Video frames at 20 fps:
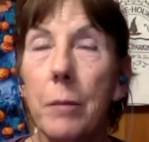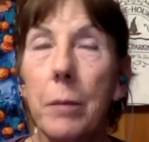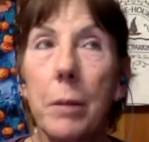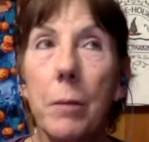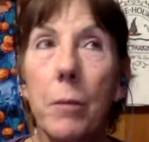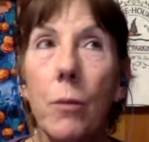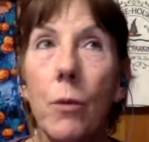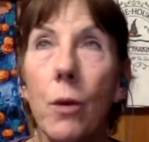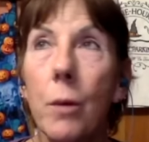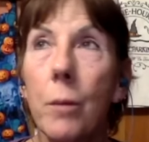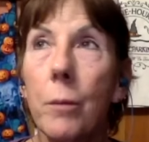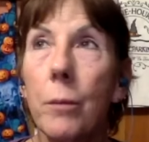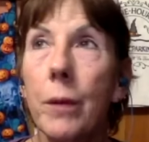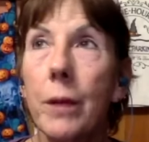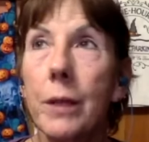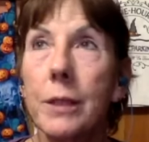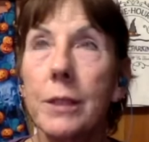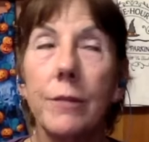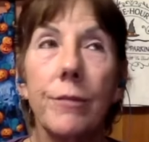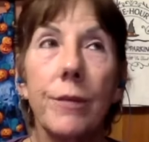be more
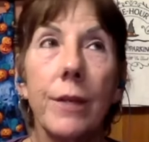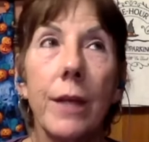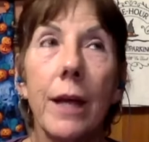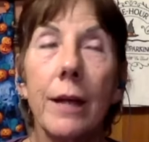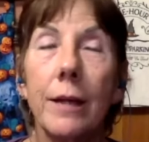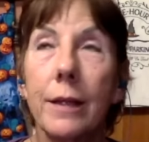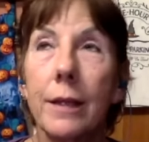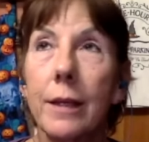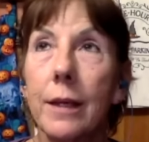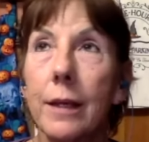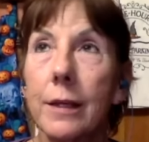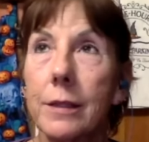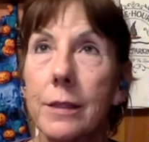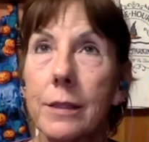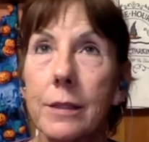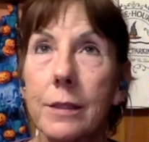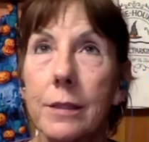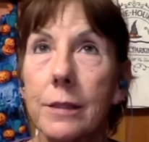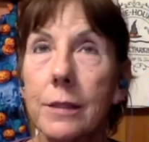impressed if he had the guts